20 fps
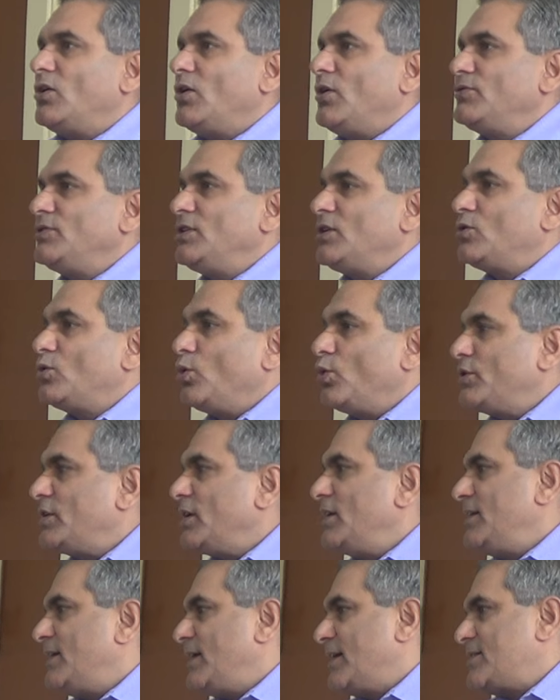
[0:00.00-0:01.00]
of the
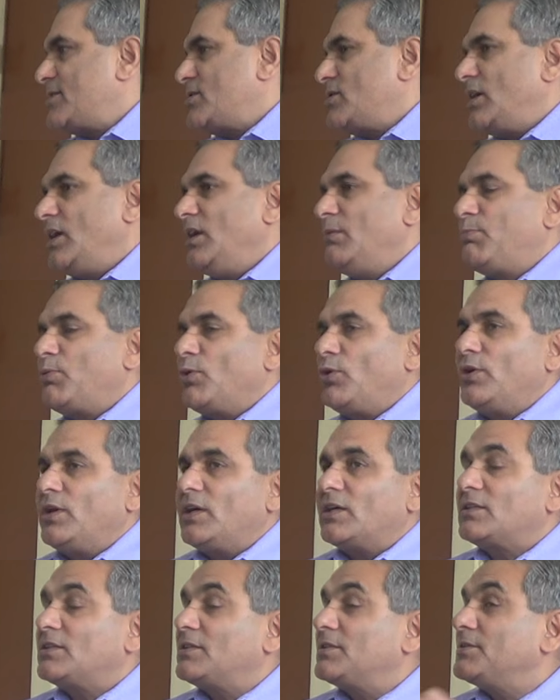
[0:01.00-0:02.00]
cotton textile
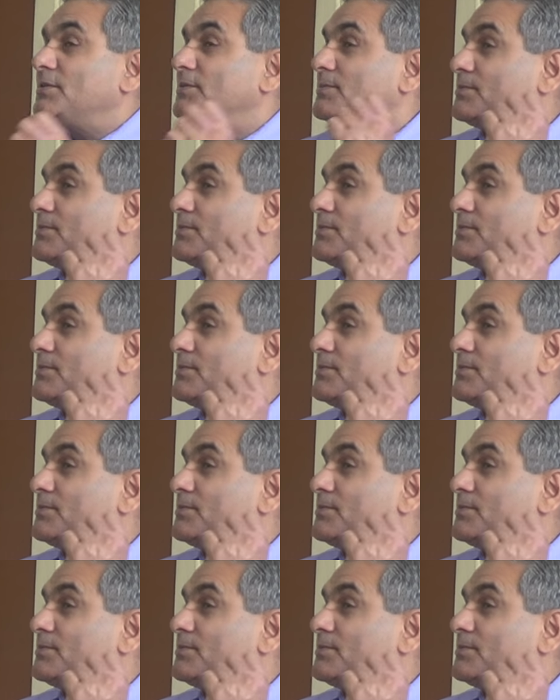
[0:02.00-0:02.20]
product,